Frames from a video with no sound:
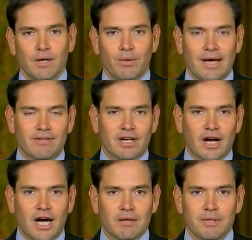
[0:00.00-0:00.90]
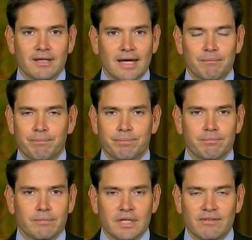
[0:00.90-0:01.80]
We have an economy that
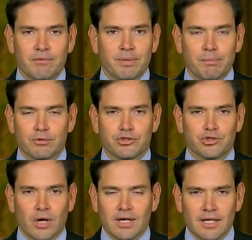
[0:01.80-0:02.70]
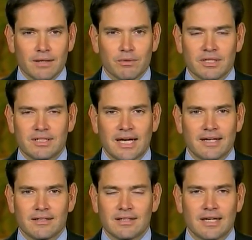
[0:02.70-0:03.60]
leaving people struggling with the
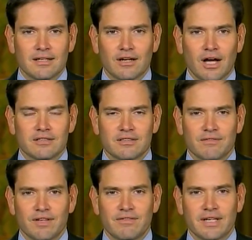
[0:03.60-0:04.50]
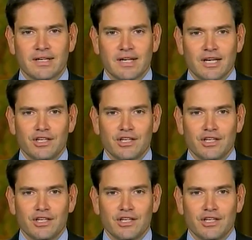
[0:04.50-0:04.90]
daily cost of living,